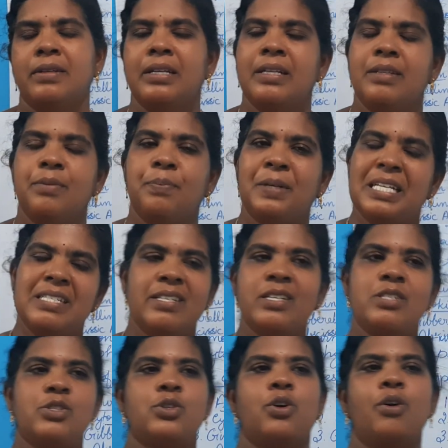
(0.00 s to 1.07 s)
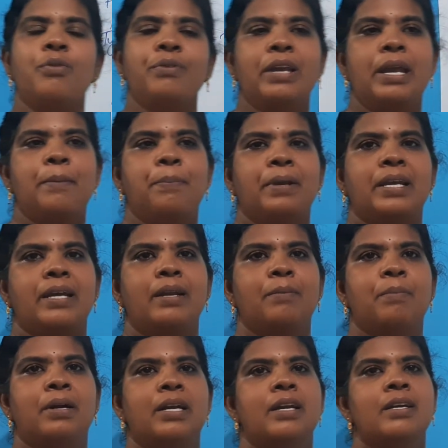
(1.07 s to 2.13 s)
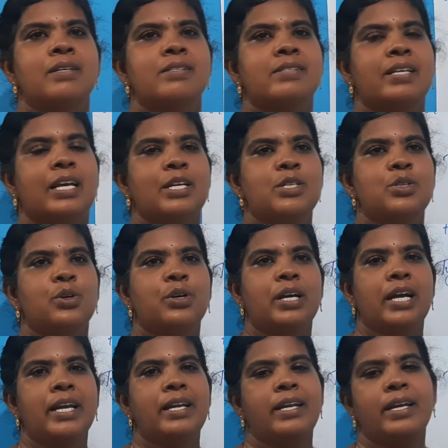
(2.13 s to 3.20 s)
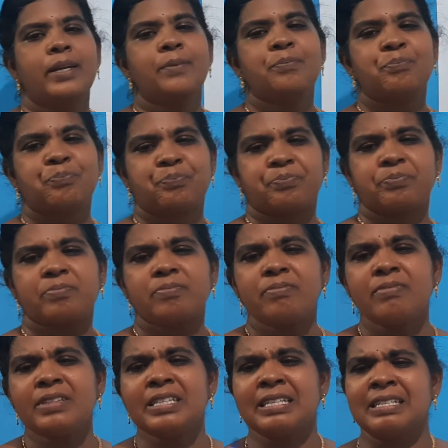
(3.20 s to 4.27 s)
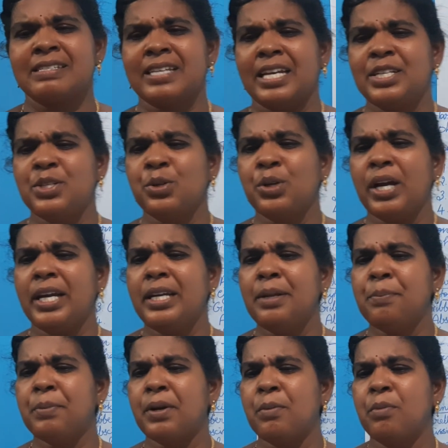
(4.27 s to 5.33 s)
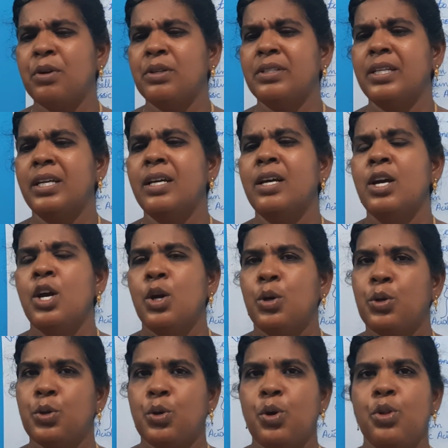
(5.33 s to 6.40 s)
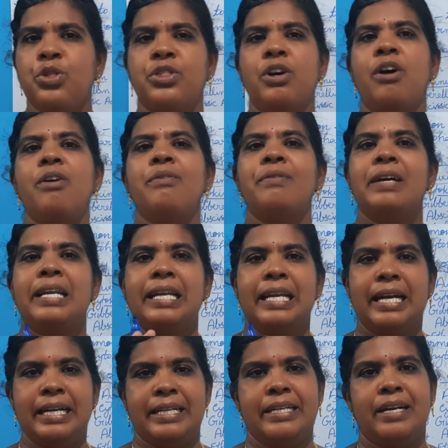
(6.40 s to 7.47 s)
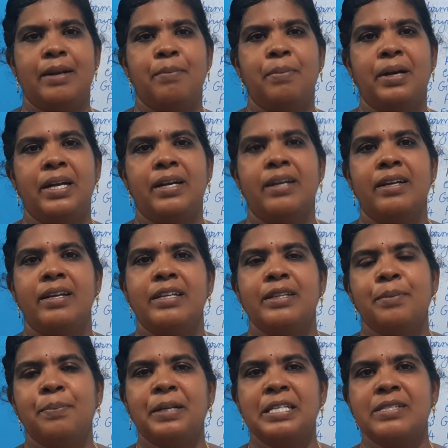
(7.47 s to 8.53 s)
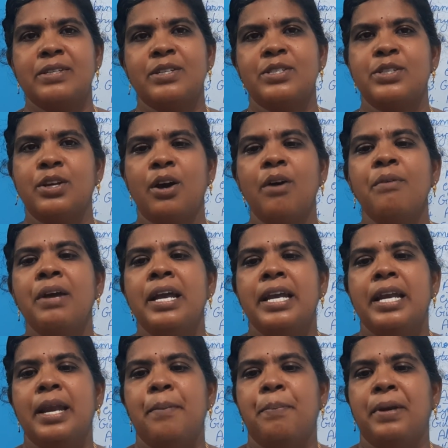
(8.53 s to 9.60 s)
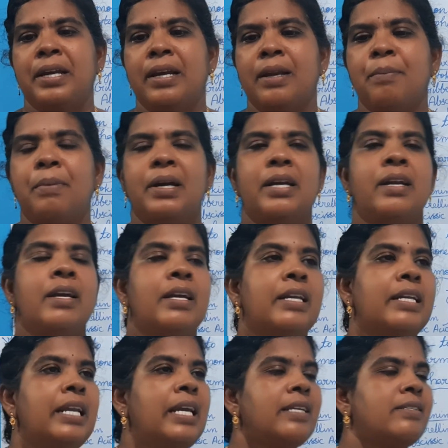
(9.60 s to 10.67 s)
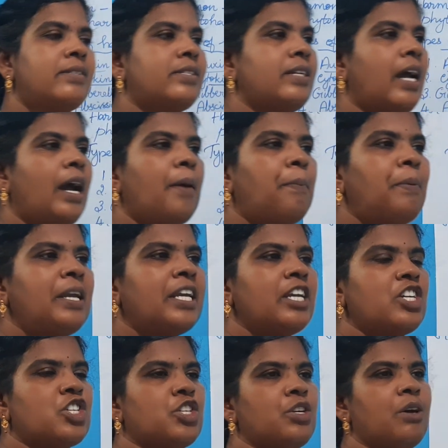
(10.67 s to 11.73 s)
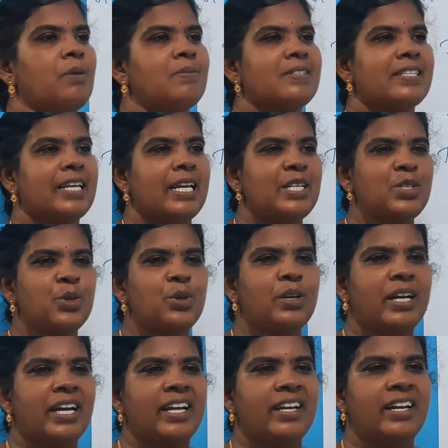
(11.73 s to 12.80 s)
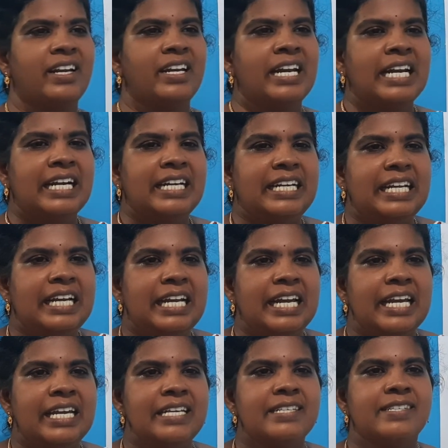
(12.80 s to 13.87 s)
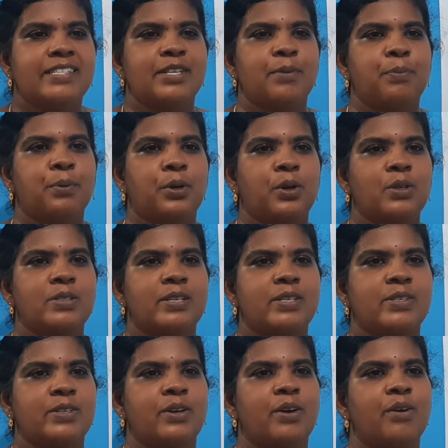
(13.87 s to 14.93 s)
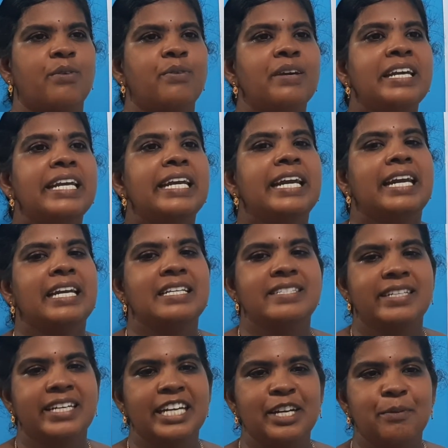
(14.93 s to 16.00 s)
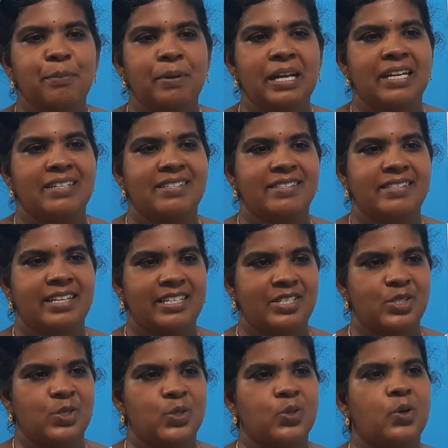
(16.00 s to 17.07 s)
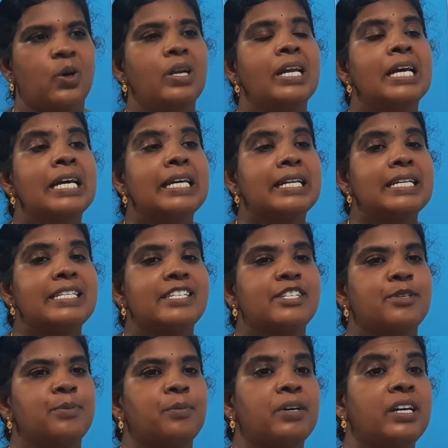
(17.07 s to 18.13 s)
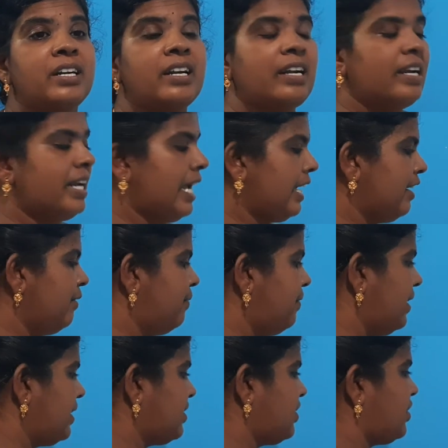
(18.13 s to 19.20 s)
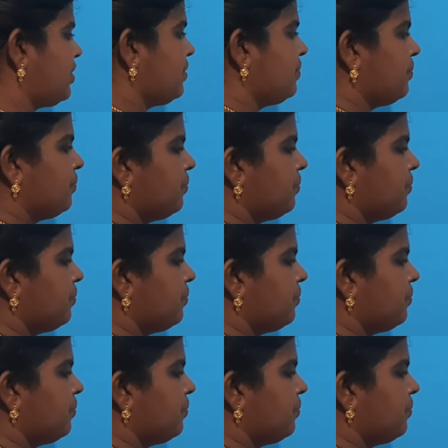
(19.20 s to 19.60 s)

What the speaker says: In the presence of apical bud, cytokinin Cytokinin promote the growth of lateral bud in the presence of apical bud. Next, application of cytokinin delays the process of aging in plants. That is called Richmond-Lange effect.